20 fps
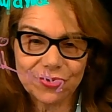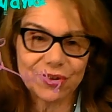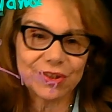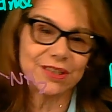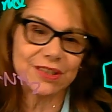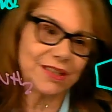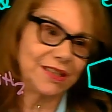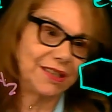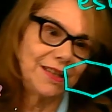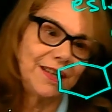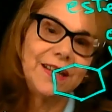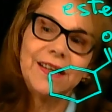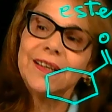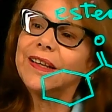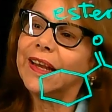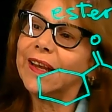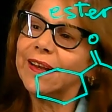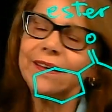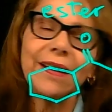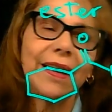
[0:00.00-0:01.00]
And it can
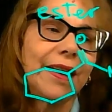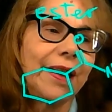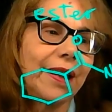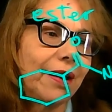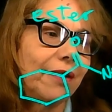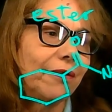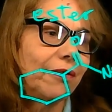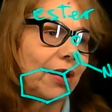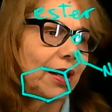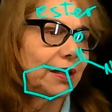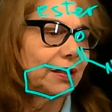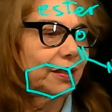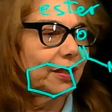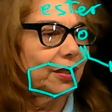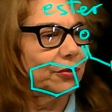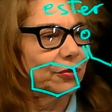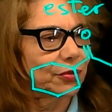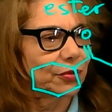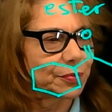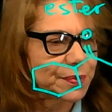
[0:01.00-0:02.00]
have alkyl
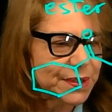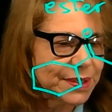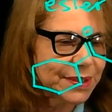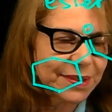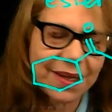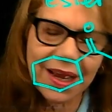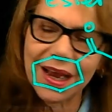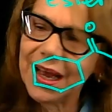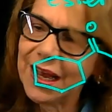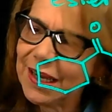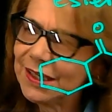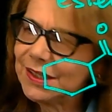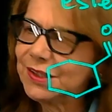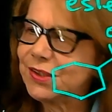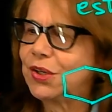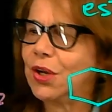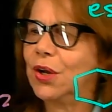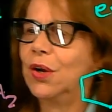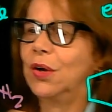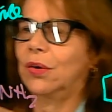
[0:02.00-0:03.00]
groups attached
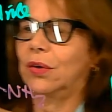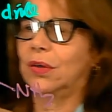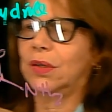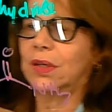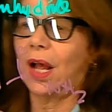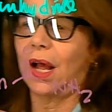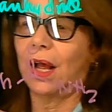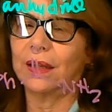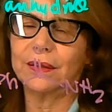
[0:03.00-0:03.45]
or not.